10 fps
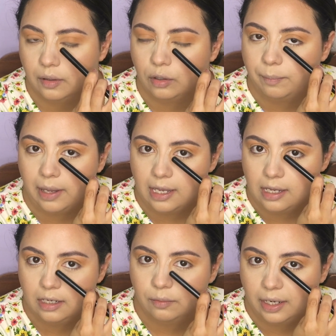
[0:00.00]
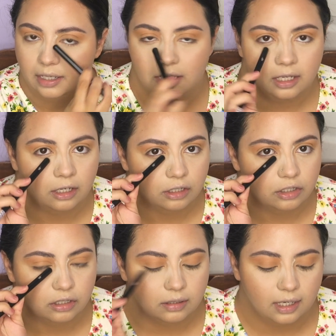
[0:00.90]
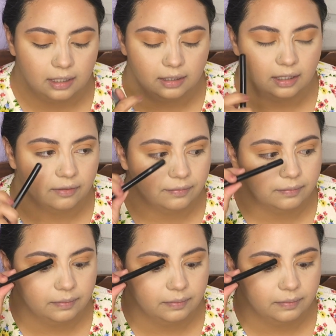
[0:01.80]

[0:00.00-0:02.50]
or baking right in here just to kind of like